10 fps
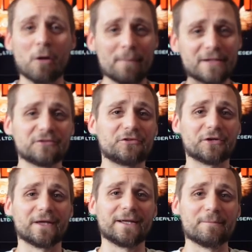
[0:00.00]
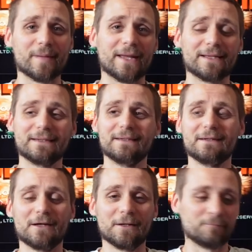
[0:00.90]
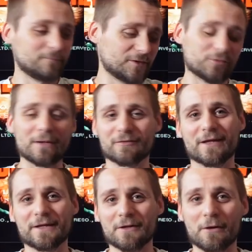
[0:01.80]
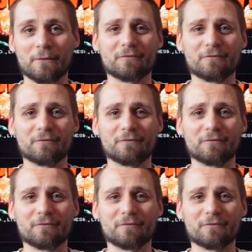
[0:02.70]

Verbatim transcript: I'll message you in a bit um, as well to let you know.